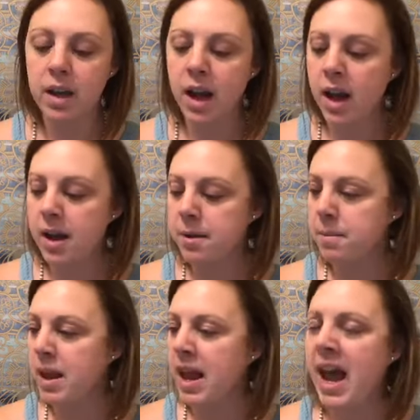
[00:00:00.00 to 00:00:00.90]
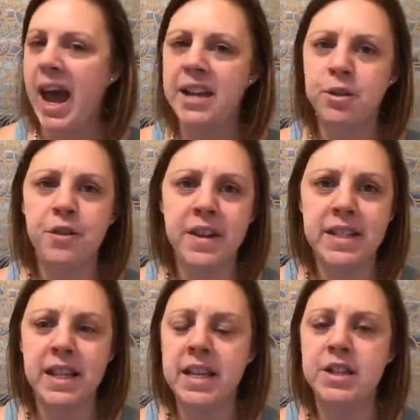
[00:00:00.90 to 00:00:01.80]
I don't know if I
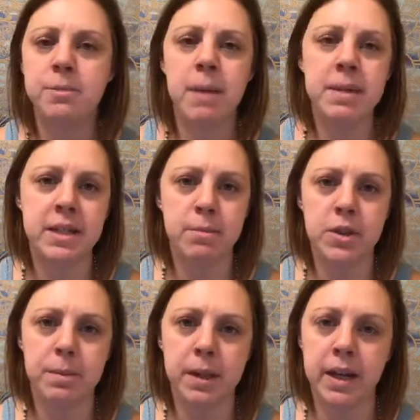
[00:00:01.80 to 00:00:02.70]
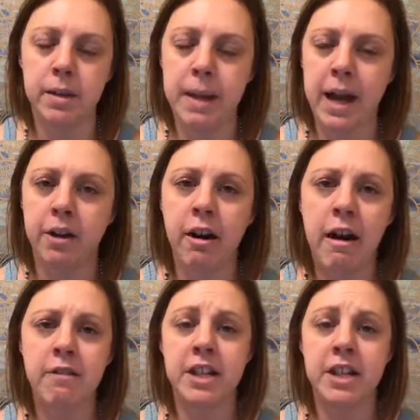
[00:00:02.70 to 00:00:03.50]
said this, there might be some music playing in the background.